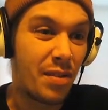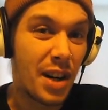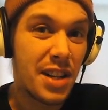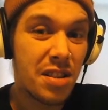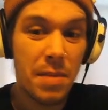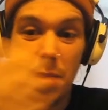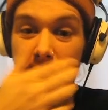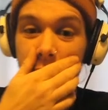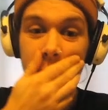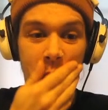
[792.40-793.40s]
French,
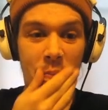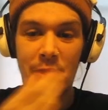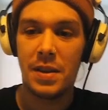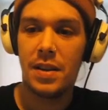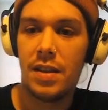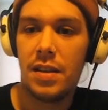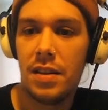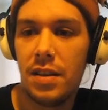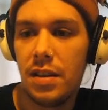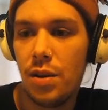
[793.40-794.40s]
maybe?
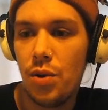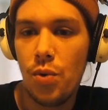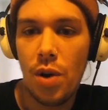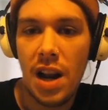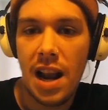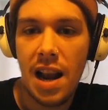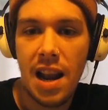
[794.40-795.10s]
Ooh la